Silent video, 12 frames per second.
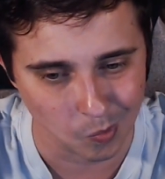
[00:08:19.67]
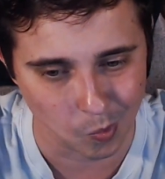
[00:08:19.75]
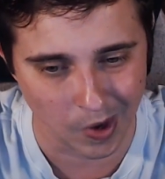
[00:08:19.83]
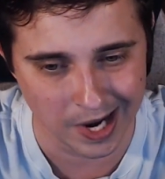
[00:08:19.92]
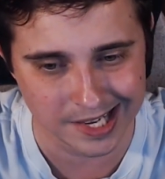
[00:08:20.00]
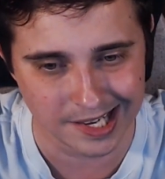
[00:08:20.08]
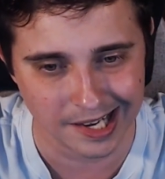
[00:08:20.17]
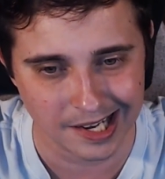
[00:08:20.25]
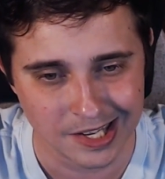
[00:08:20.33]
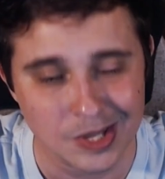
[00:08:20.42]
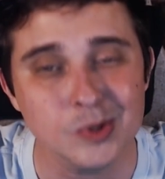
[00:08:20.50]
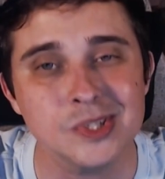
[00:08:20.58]
What
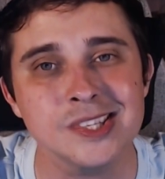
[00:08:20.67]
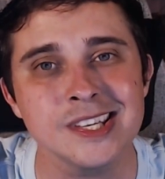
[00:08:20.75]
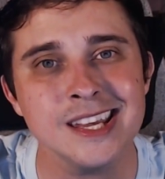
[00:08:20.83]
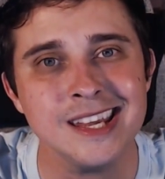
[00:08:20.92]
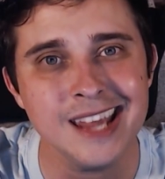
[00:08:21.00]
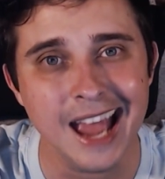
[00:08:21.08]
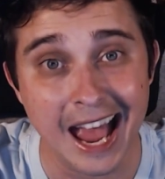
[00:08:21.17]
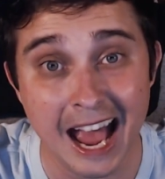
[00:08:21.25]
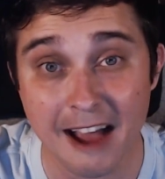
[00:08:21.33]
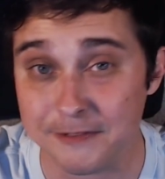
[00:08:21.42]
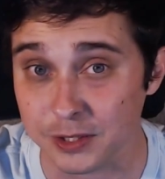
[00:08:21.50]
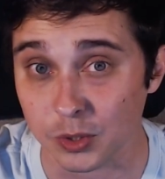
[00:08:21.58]
you see
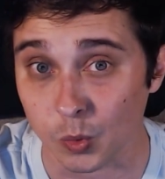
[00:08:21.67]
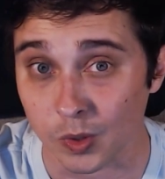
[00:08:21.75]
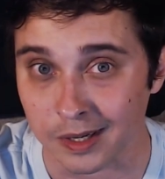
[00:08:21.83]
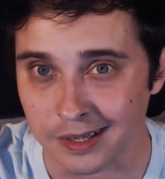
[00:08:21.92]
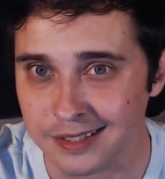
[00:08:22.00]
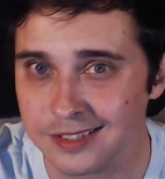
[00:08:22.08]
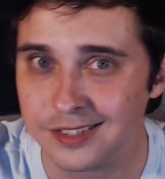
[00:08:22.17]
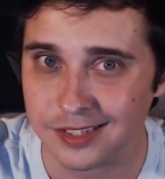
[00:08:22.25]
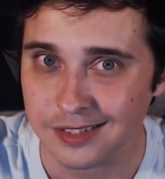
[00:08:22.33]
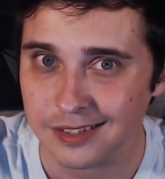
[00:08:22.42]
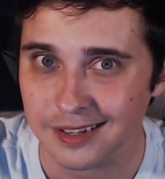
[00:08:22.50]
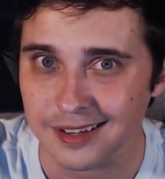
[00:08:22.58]

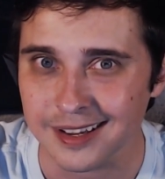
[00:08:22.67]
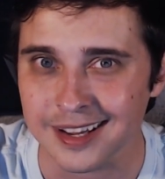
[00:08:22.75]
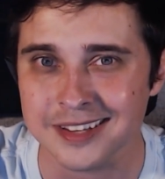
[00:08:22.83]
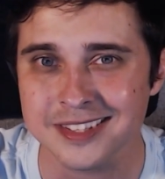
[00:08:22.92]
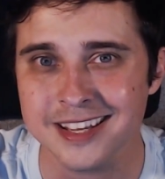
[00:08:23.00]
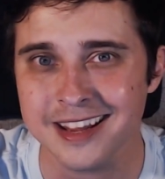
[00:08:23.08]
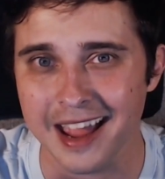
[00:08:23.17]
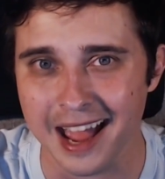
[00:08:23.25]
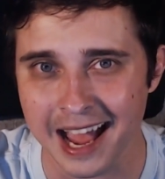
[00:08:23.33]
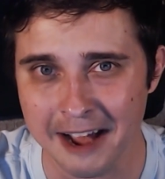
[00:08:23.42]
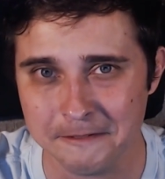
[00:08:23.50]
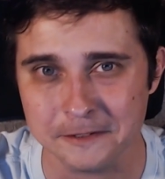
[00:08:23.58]
afterwards is the
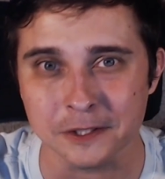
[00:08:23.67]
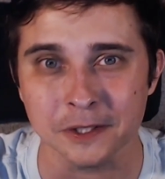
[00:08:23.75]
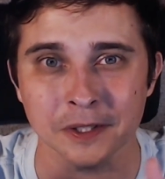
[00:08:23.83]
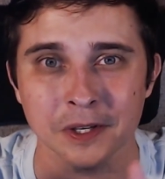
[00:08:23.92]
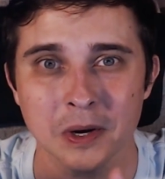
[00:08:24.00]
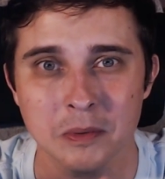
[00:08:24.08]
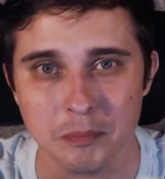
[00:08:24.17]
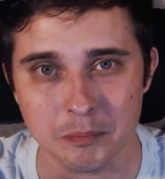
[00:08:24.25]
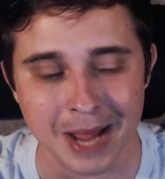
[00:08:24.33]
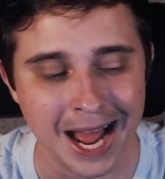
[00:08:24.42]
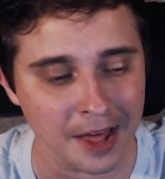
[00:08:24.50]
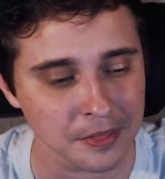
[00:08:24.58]

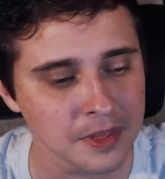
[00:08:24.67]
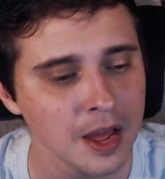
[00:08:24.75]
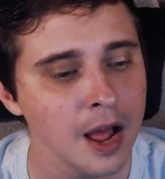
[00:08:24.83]
aftermath.